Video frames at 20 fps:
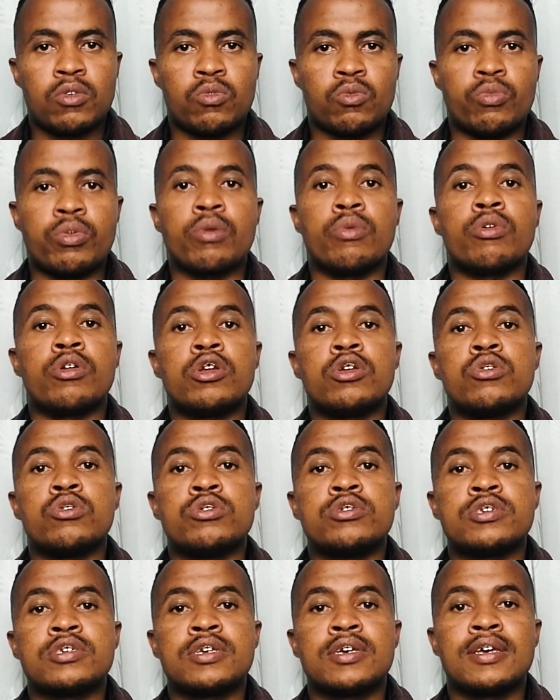we will
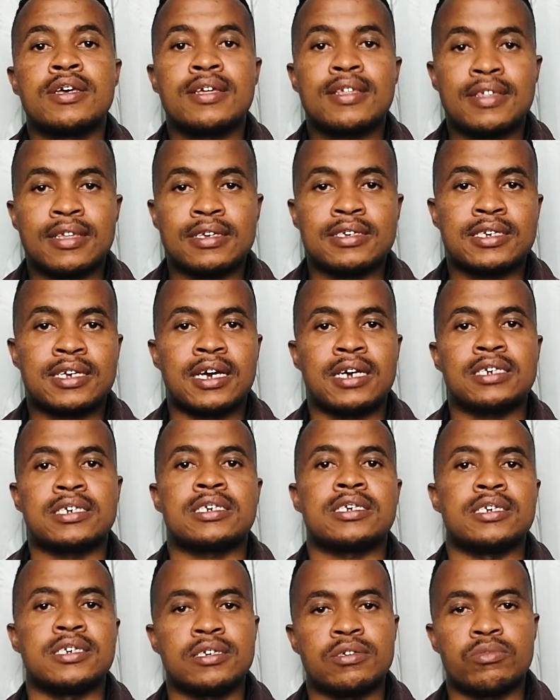lose this
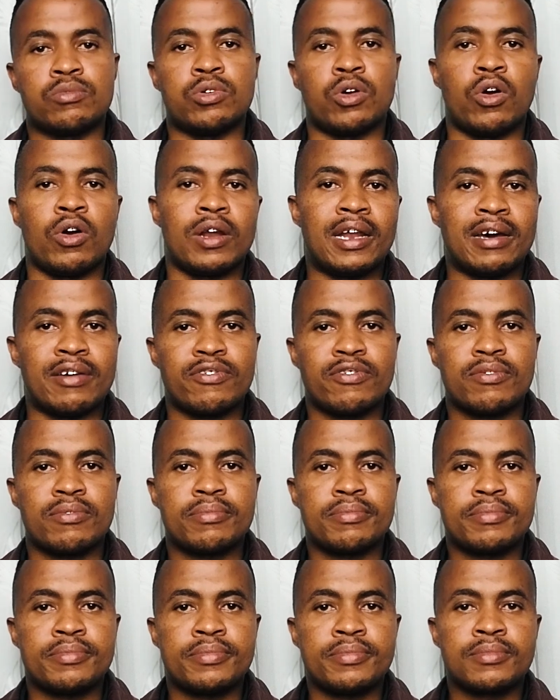country we all love.
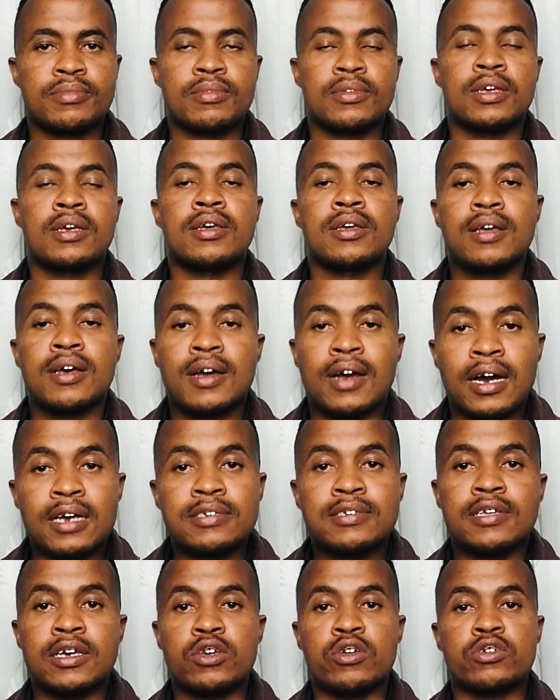
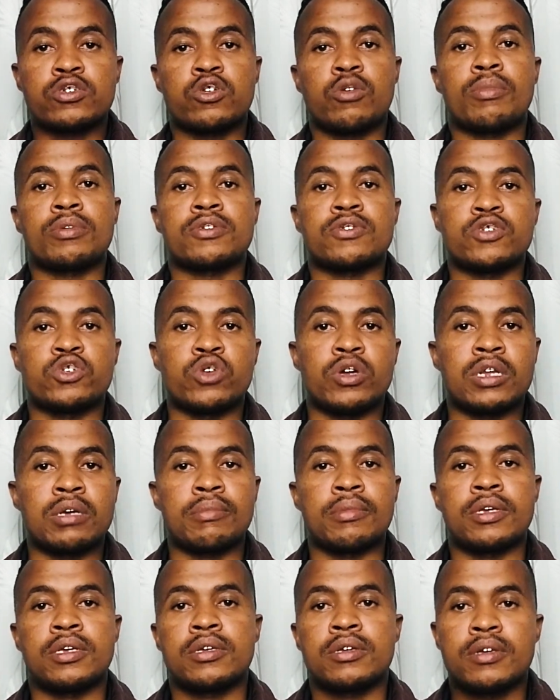Guys, thank you so much for
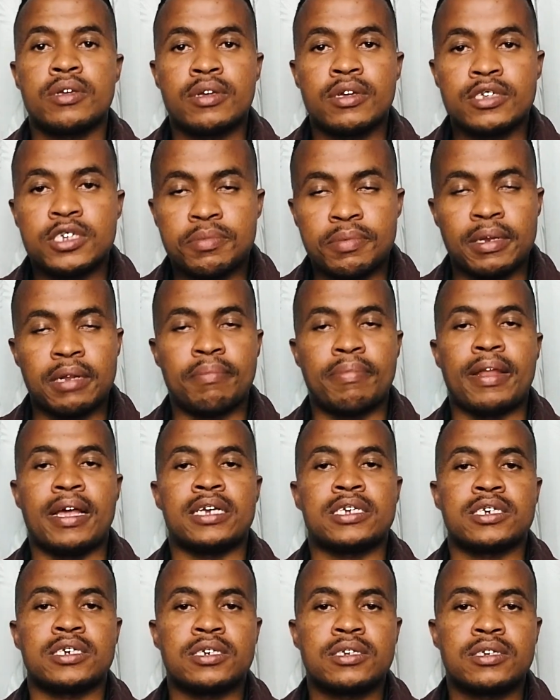joining me. It's been a
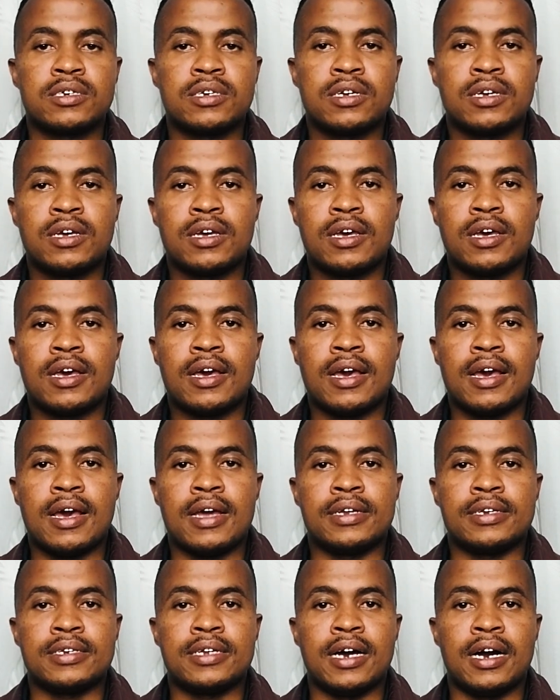pleasure. And